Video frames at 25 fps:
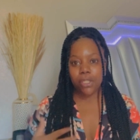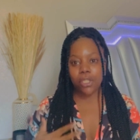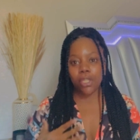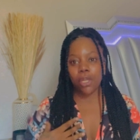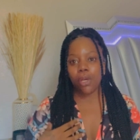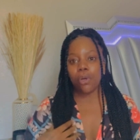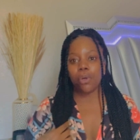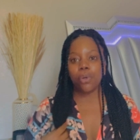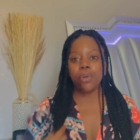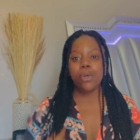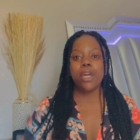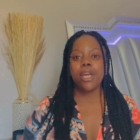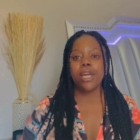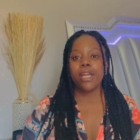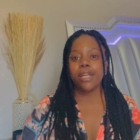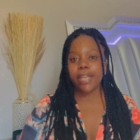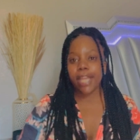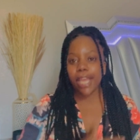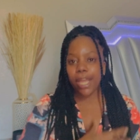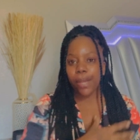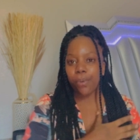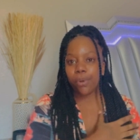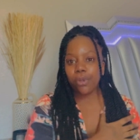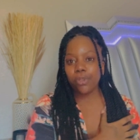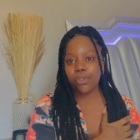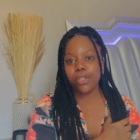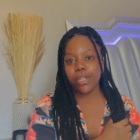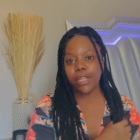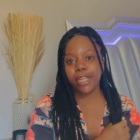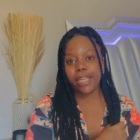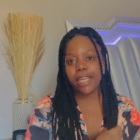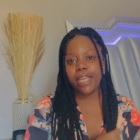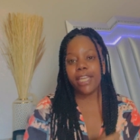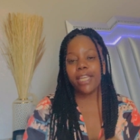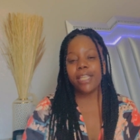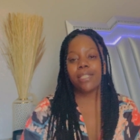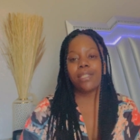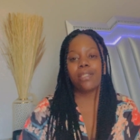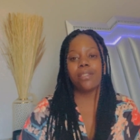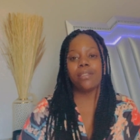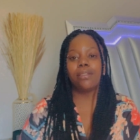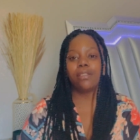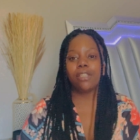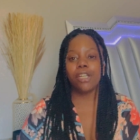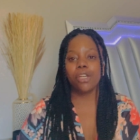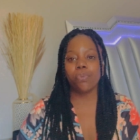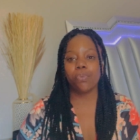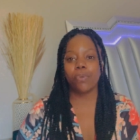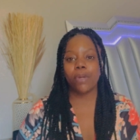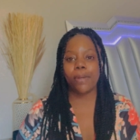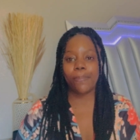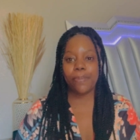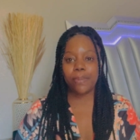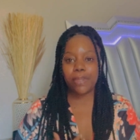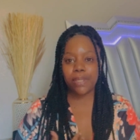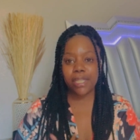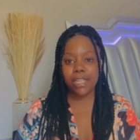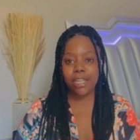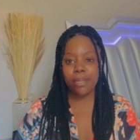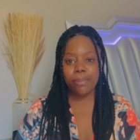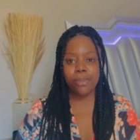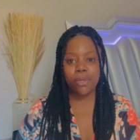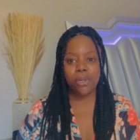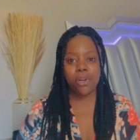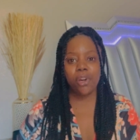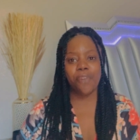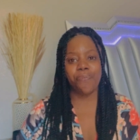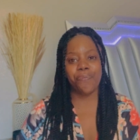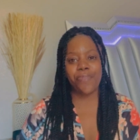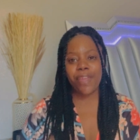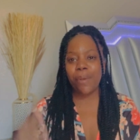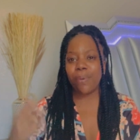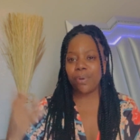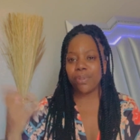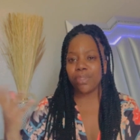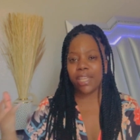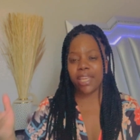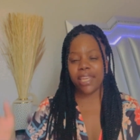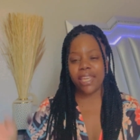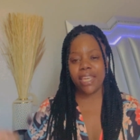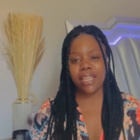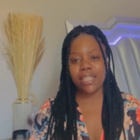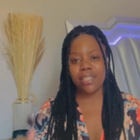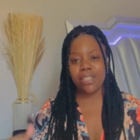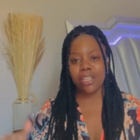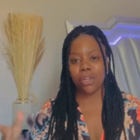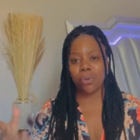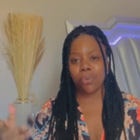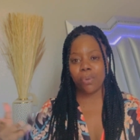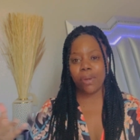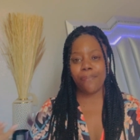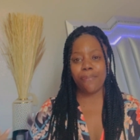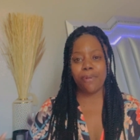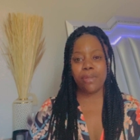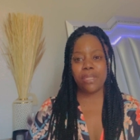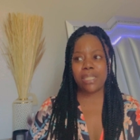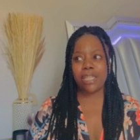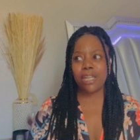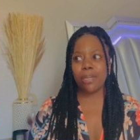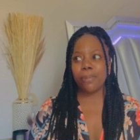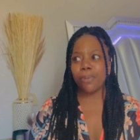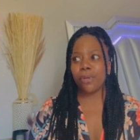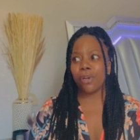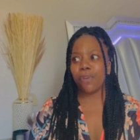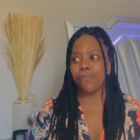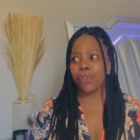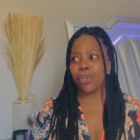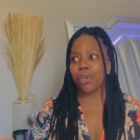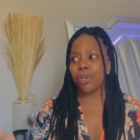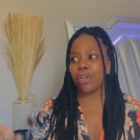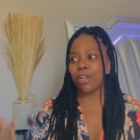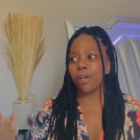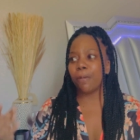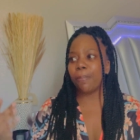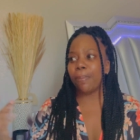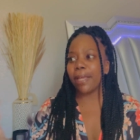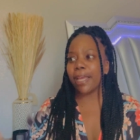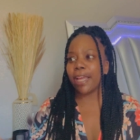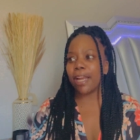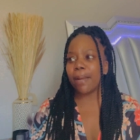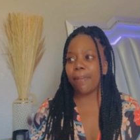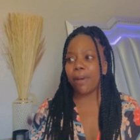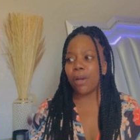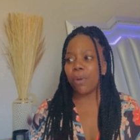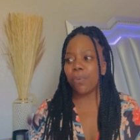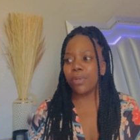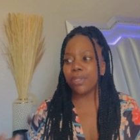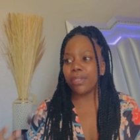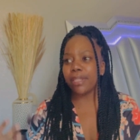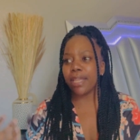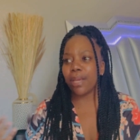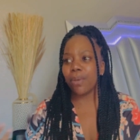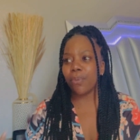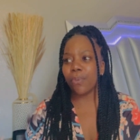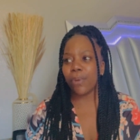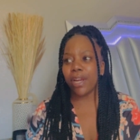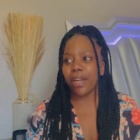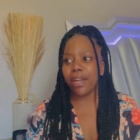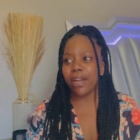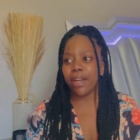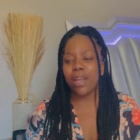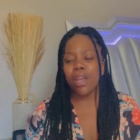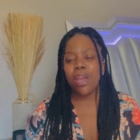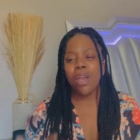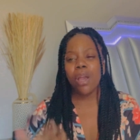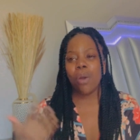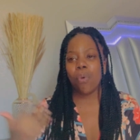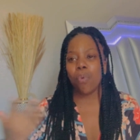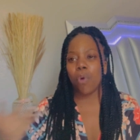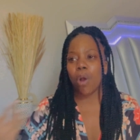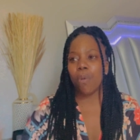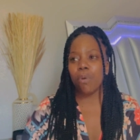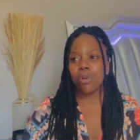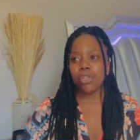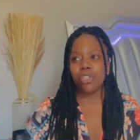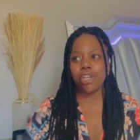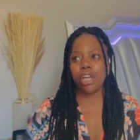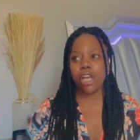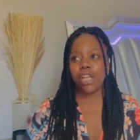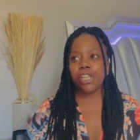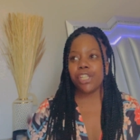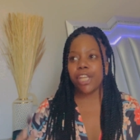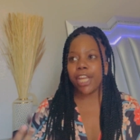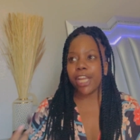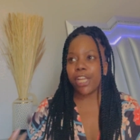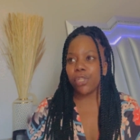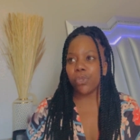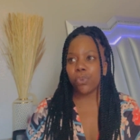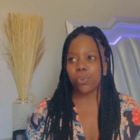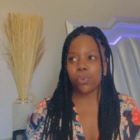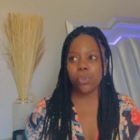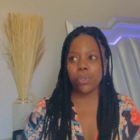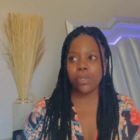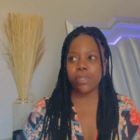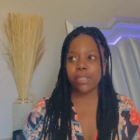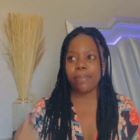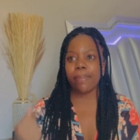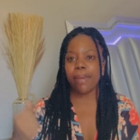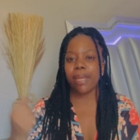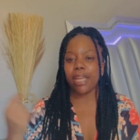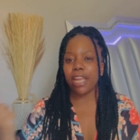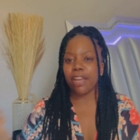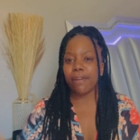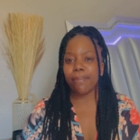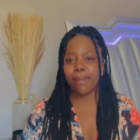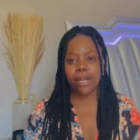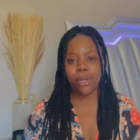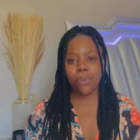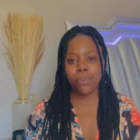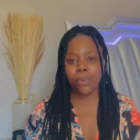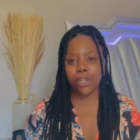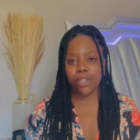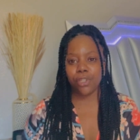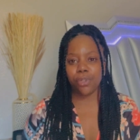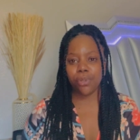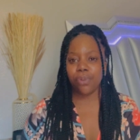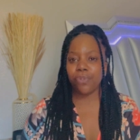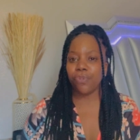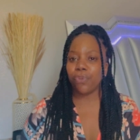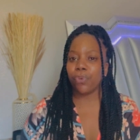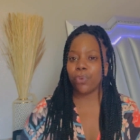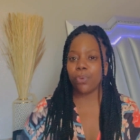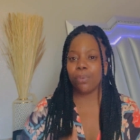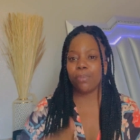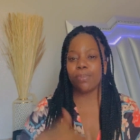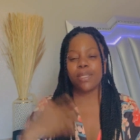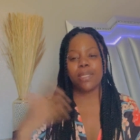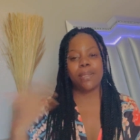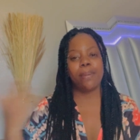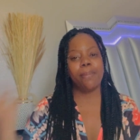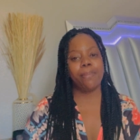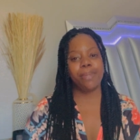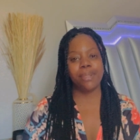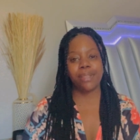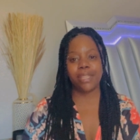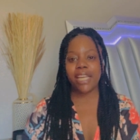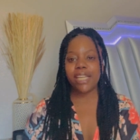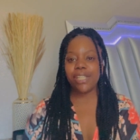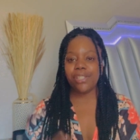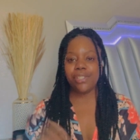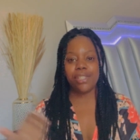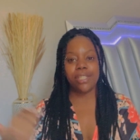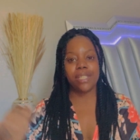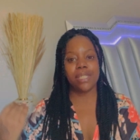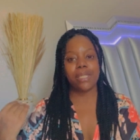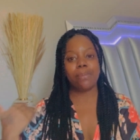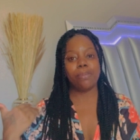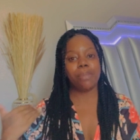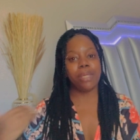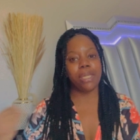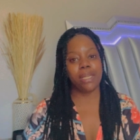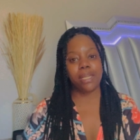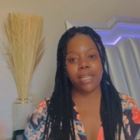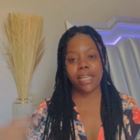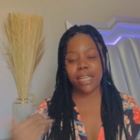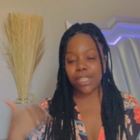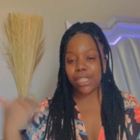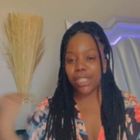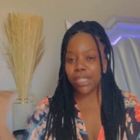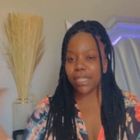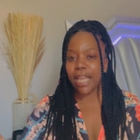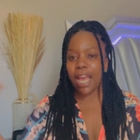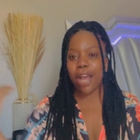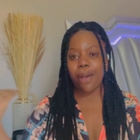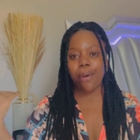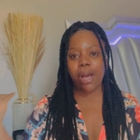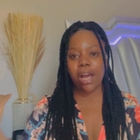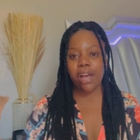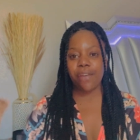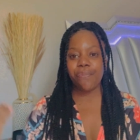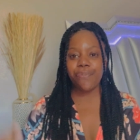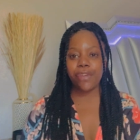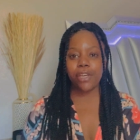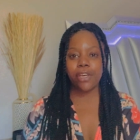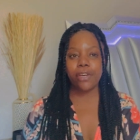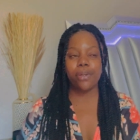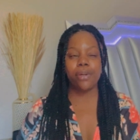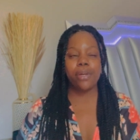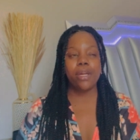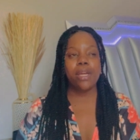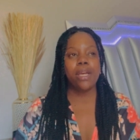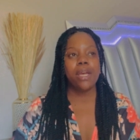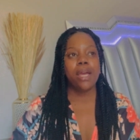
So they want their kids to look representable. If they want their kids looking representable, if you're gonna complain about what they wearing, why won't y'all change the rules and make everybody wear uniforms? But that's just me. That's just how I feel.